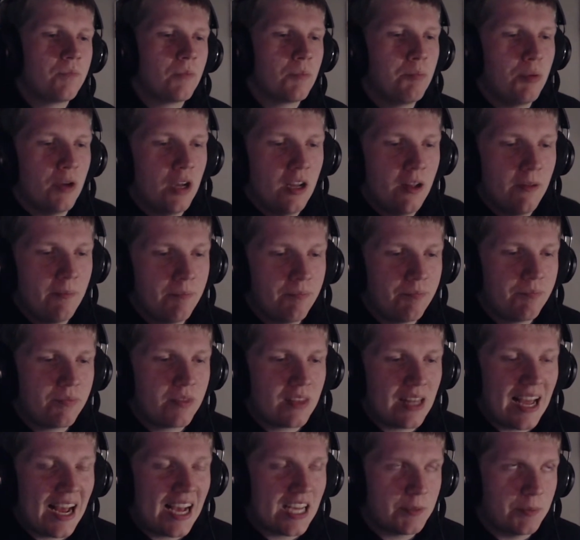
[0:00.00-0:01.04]
But
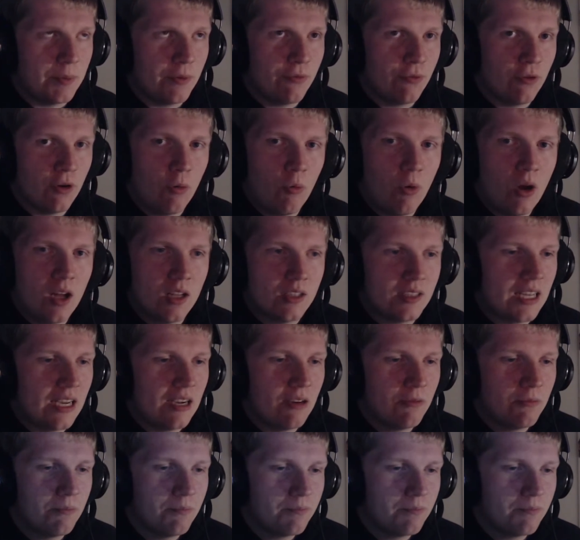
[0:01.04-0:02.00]
there has been for a while now.